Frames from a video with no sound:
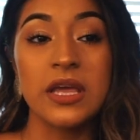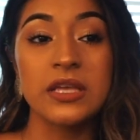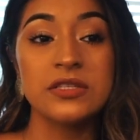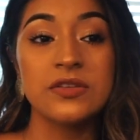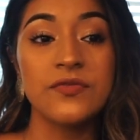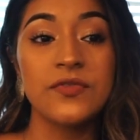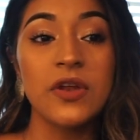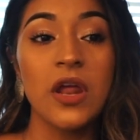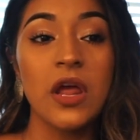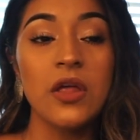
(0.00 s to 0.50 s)

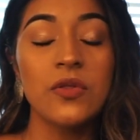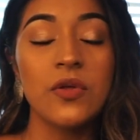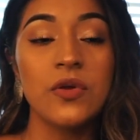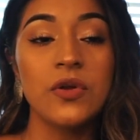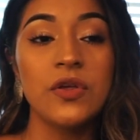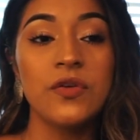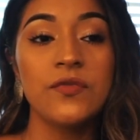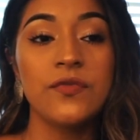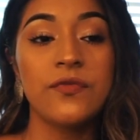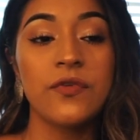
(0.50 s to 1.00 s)
So if you're not
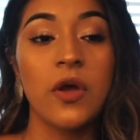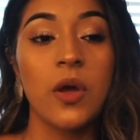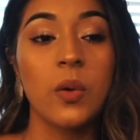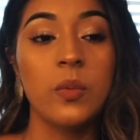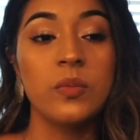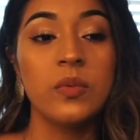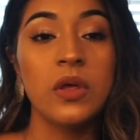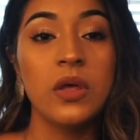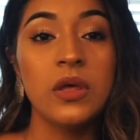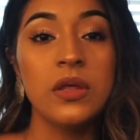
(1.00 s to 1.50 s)
learning
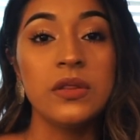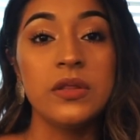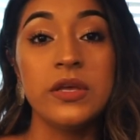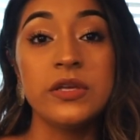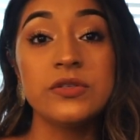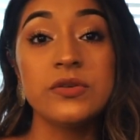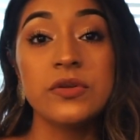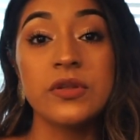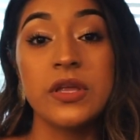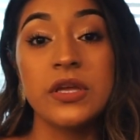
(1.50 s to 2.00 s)
from
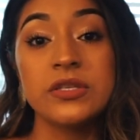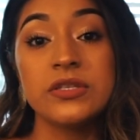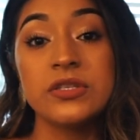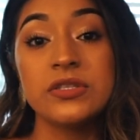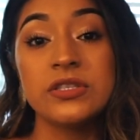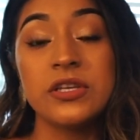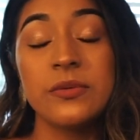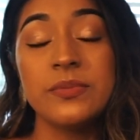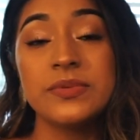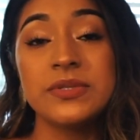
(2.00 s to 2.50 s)
these
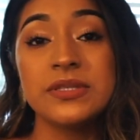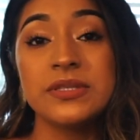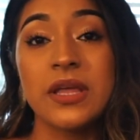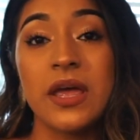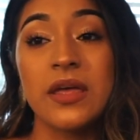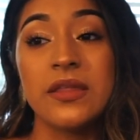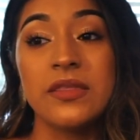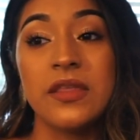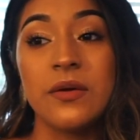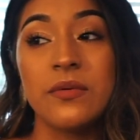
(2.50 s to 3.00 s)
relationships,
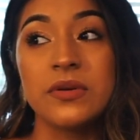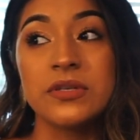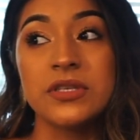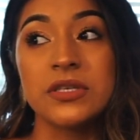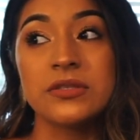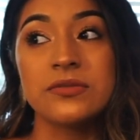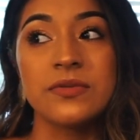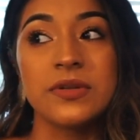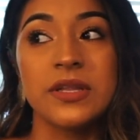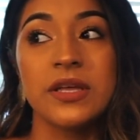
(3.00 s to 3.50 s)
then they were
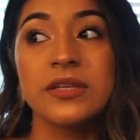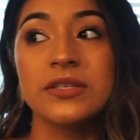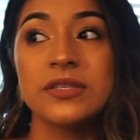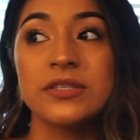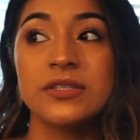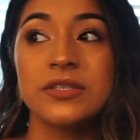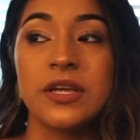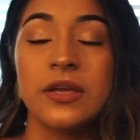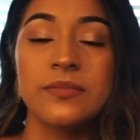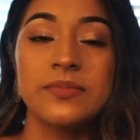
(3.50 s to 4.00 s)
just
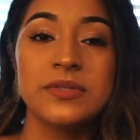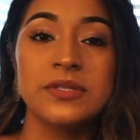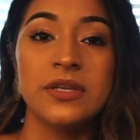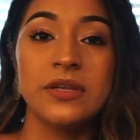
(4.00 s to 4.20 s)
relationships.